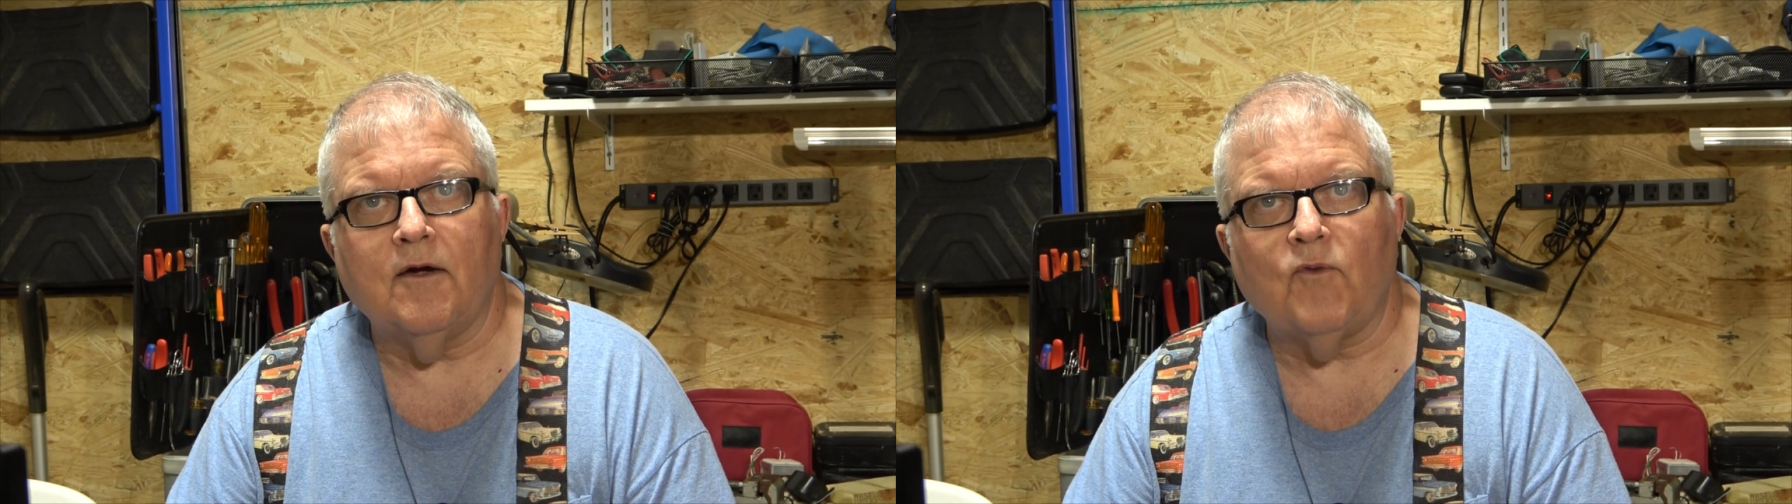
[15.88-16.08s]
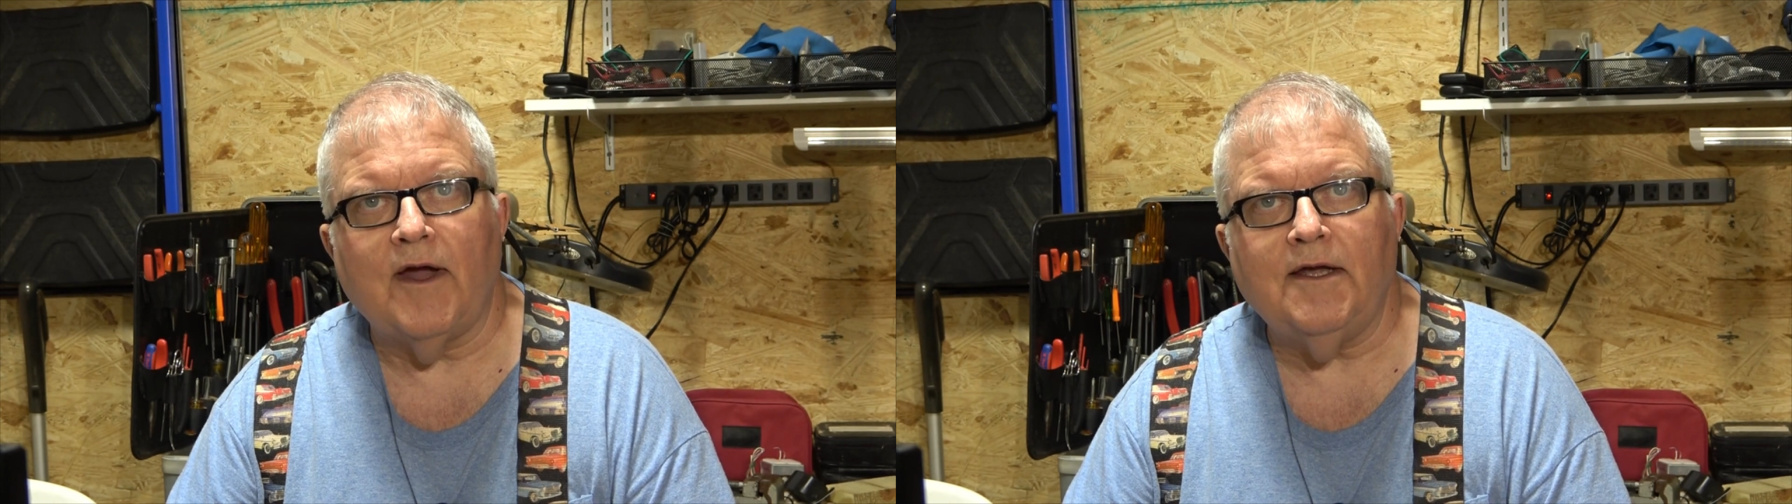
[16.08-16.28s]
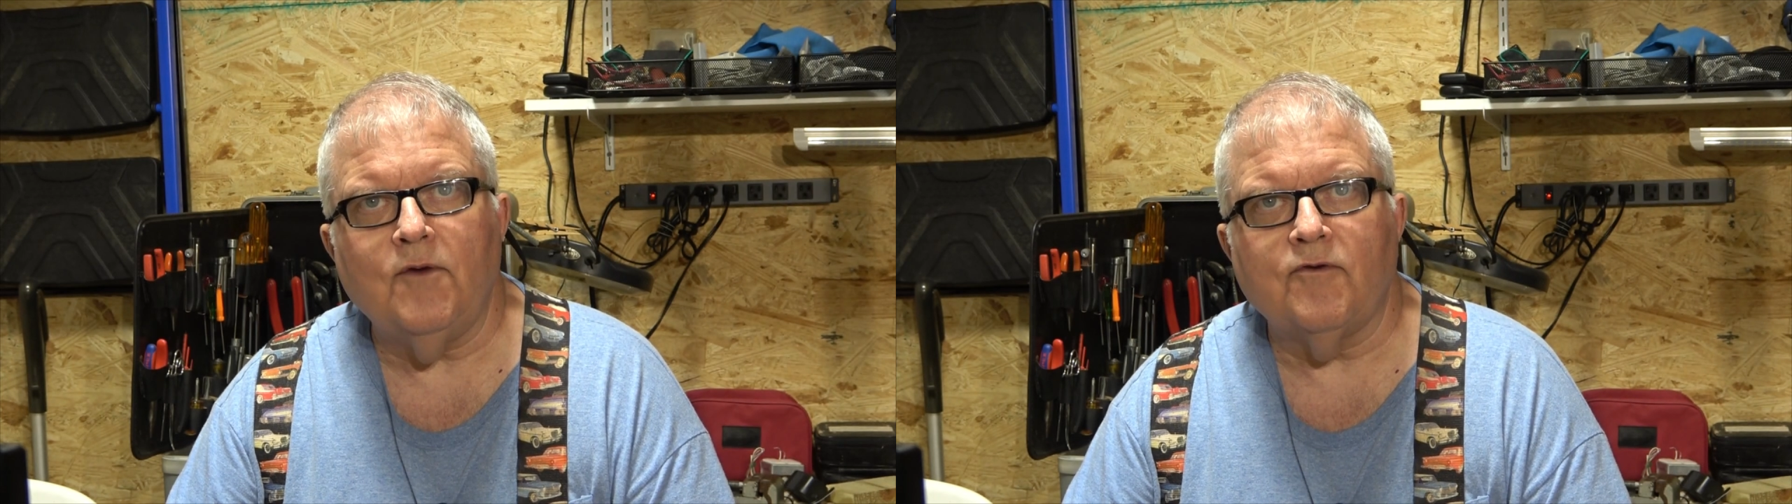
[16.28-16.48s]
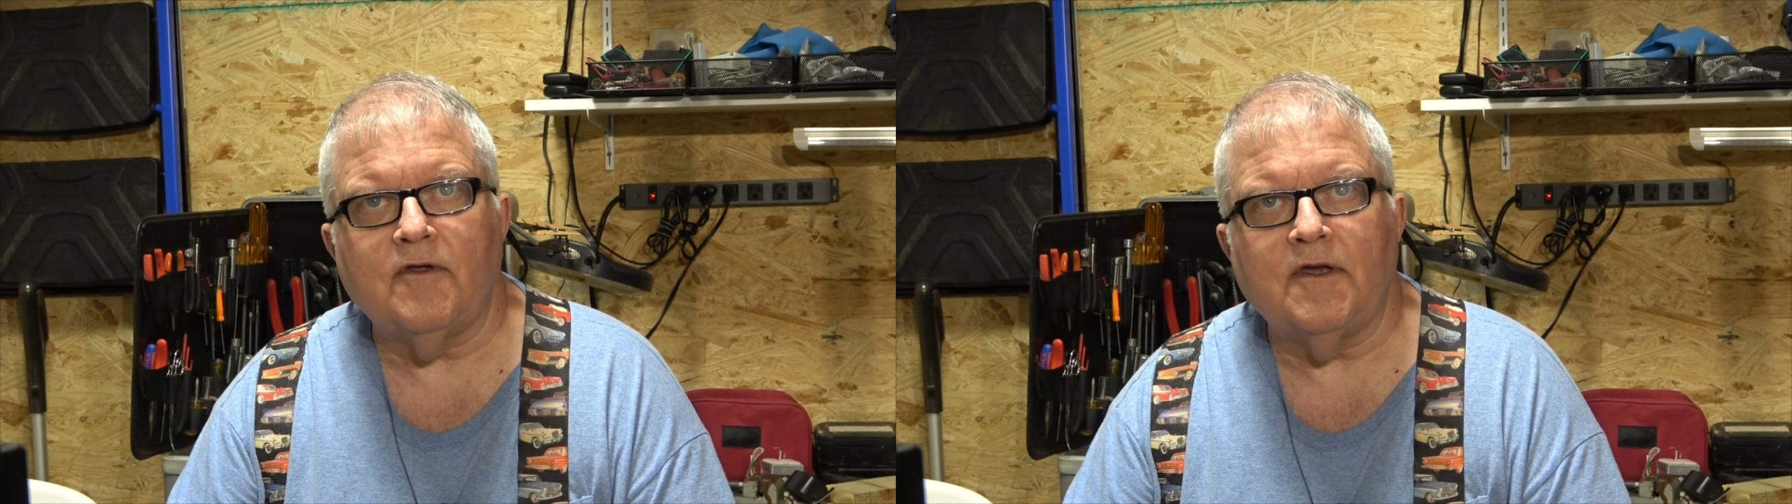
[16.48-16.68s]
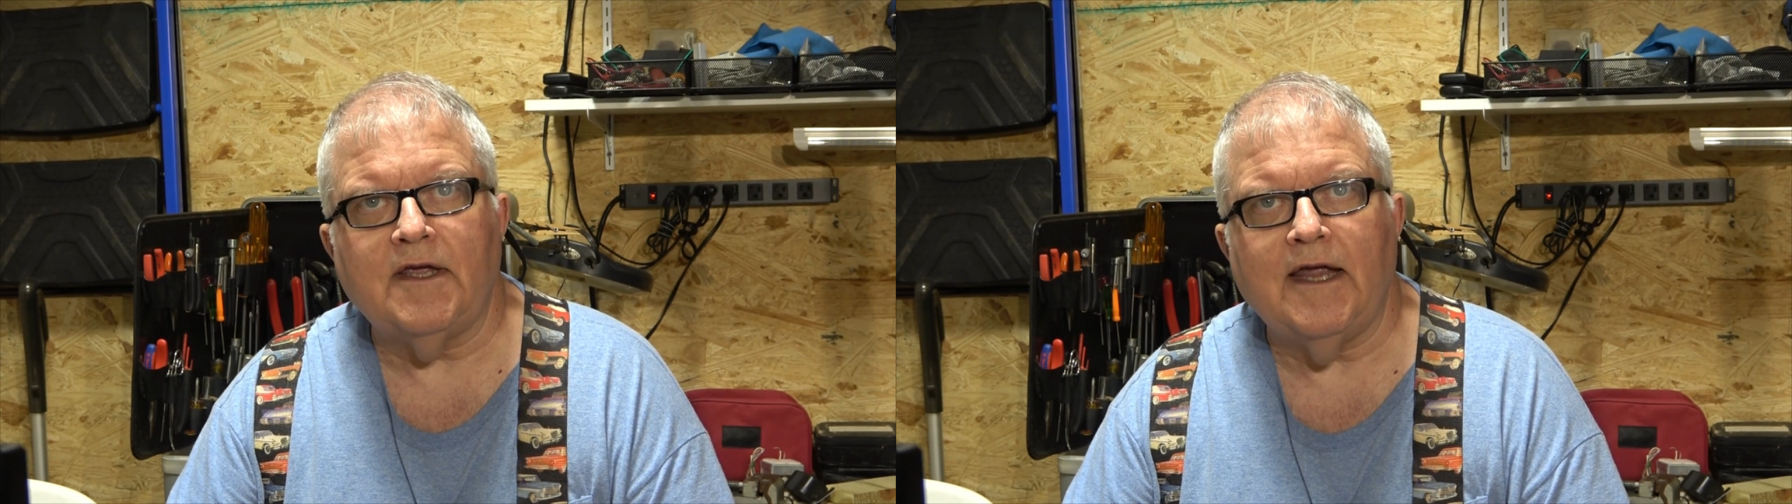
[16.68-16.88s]
Randy was
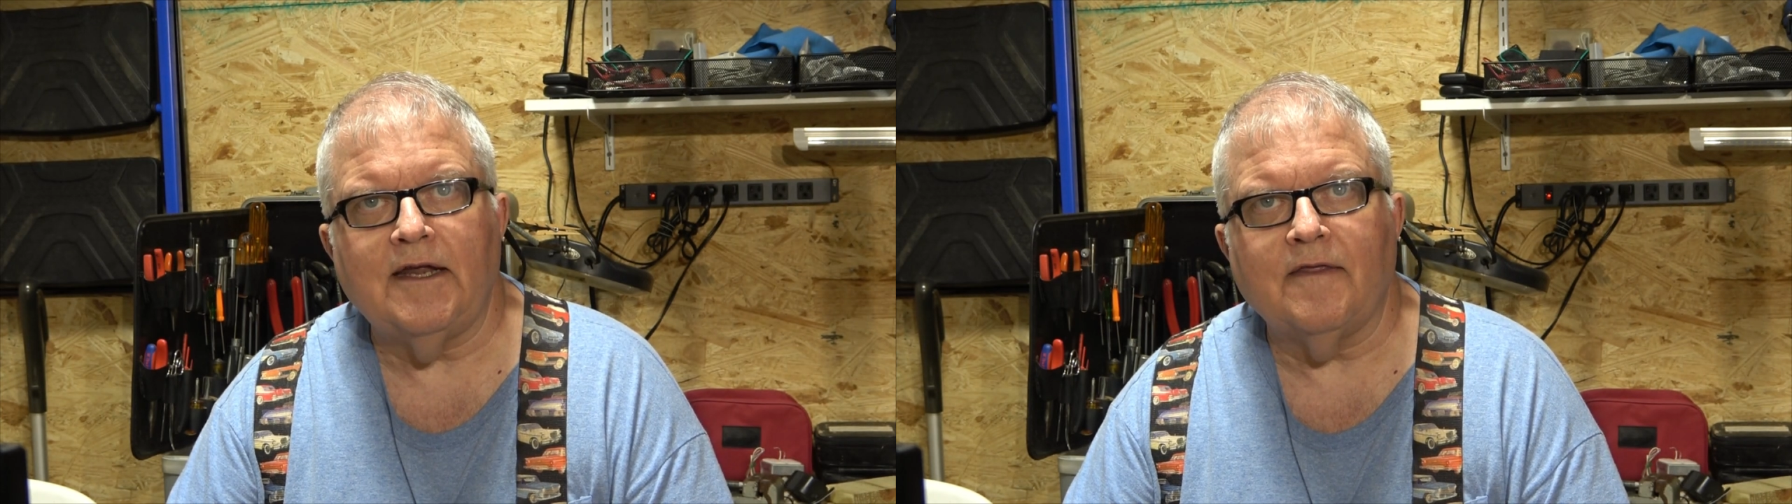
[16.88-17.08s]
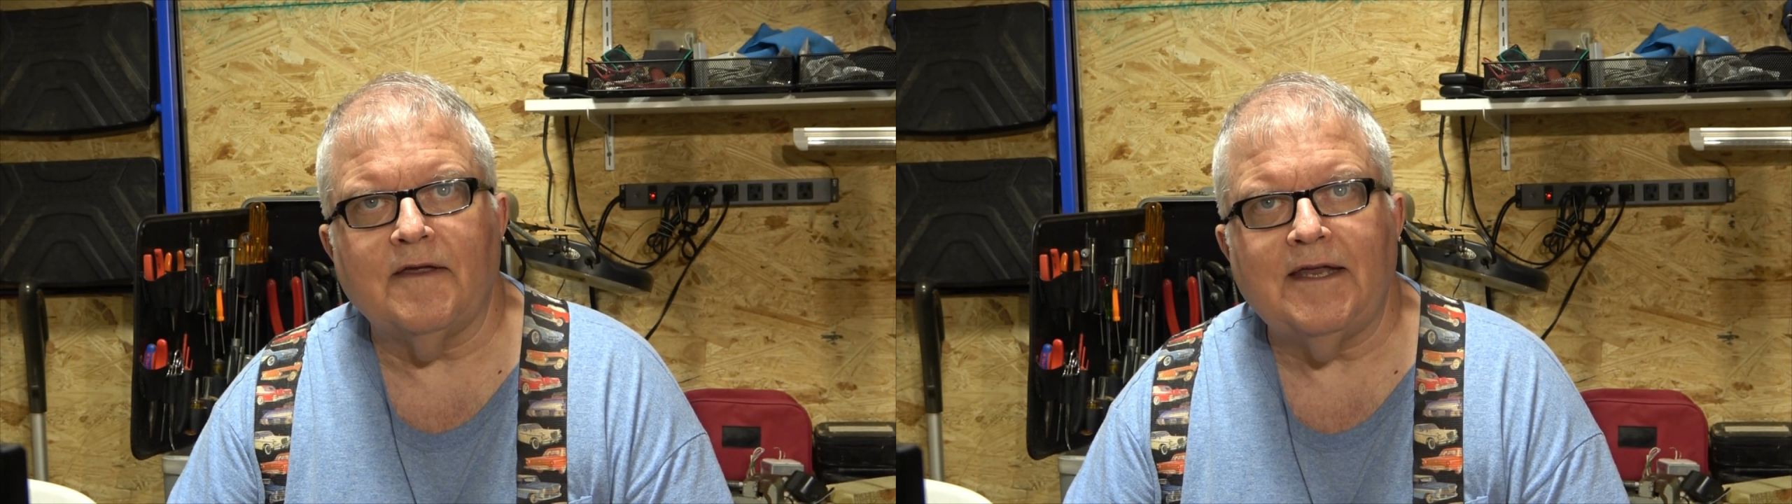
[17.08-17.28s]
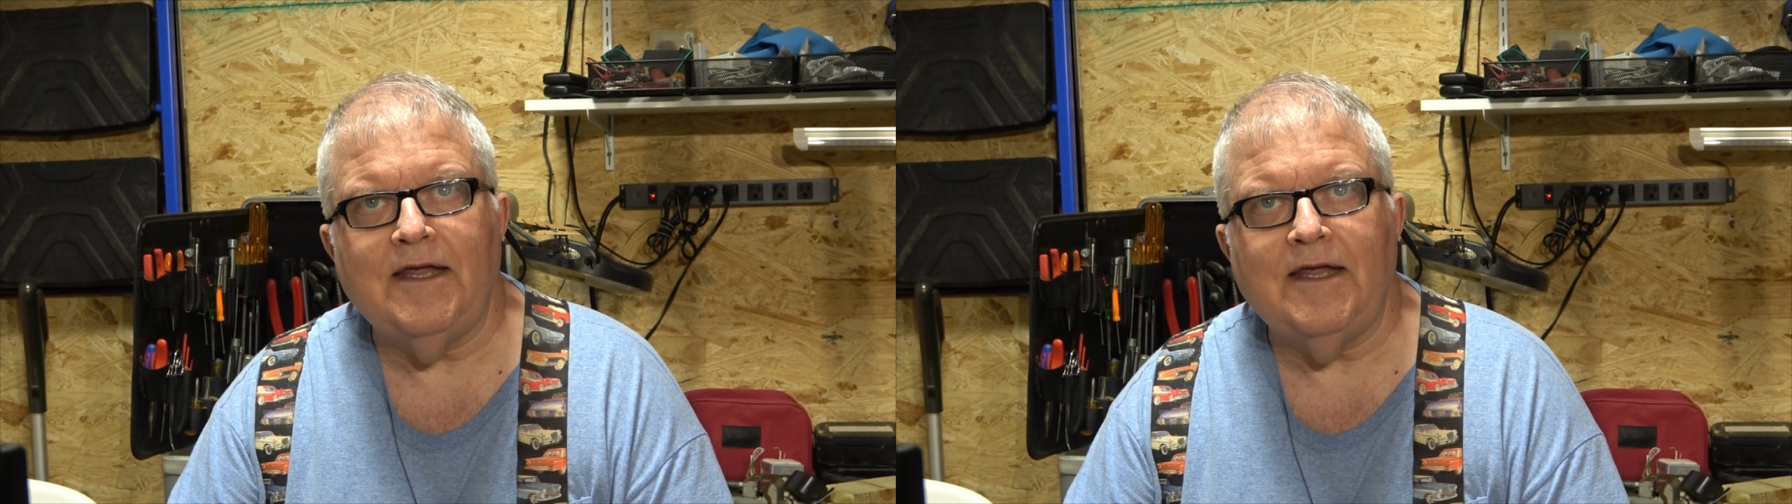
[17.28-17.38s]
indicating that